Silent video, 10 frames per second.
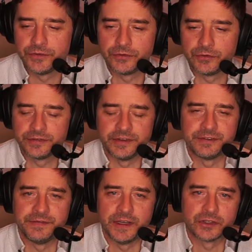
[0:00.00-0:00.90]
Just his
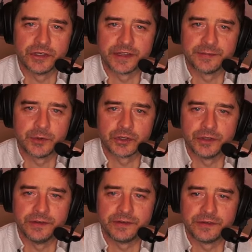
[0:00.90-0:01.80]
facial
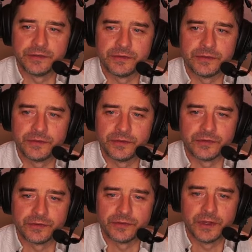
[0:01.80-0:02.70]
expressions.
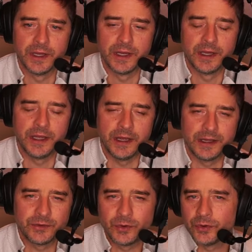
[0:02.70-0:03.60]
Just, I
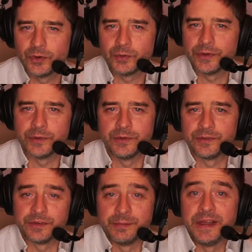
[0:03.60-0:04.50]
don't know whether it was
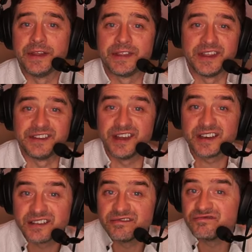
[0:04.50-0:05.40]
just me that thinks that,
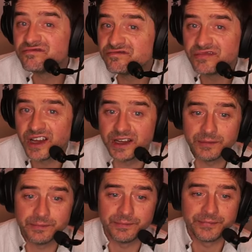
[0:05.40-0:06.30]

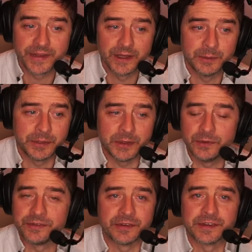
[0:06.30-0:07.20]
but he was
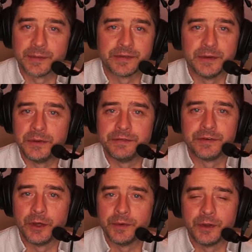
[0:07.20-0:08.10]
just absolutely
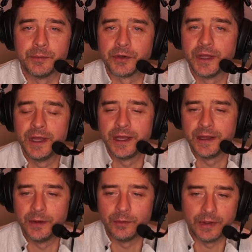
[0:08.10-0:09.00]
phenomenal. But
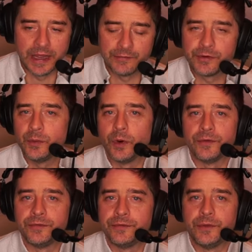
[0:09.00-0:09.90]
everyone,
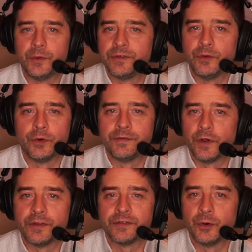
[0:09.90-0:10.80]
there was no
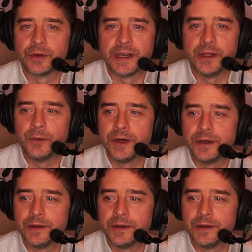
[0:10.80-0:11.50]
false note anywhere.